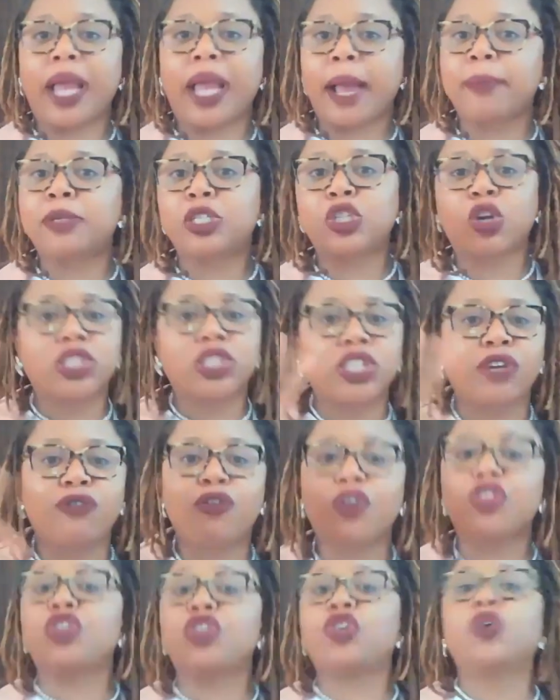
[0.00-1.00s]
I'm searching for
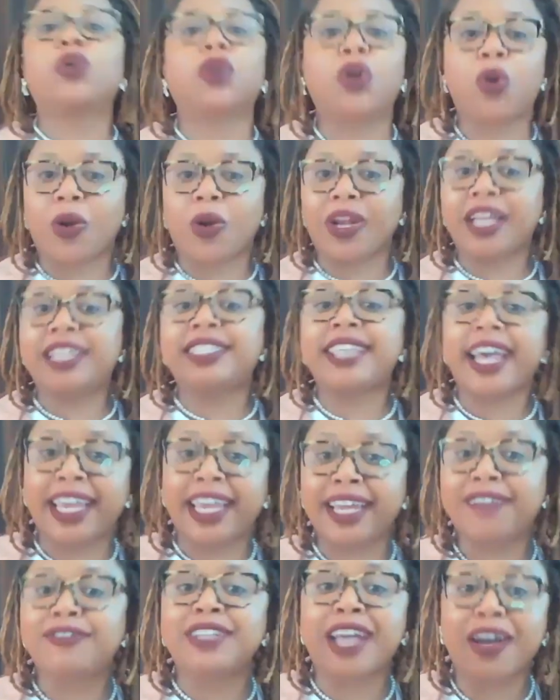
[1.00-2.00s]
the unicorn
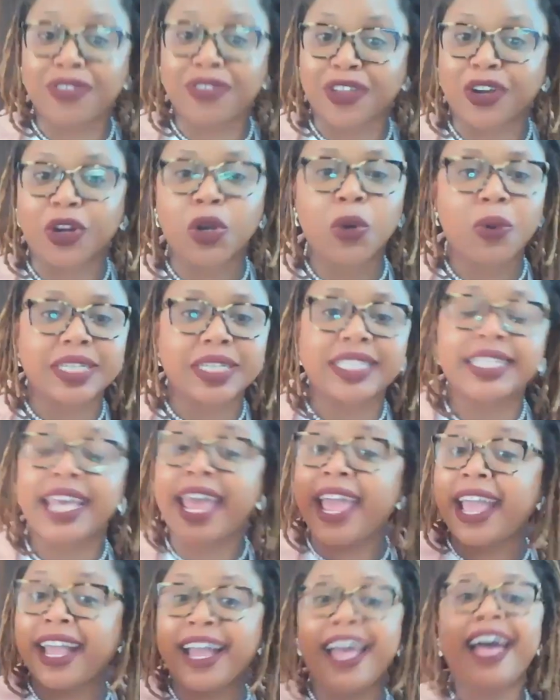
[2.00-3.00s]
executives out there who are
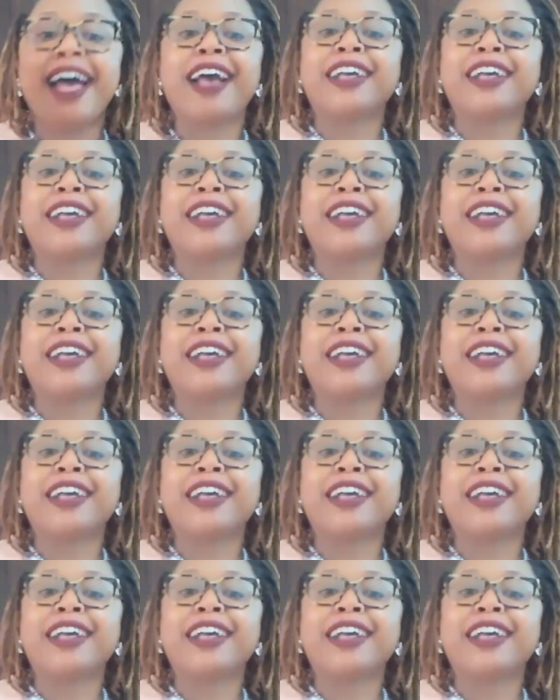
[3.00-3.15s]
saying,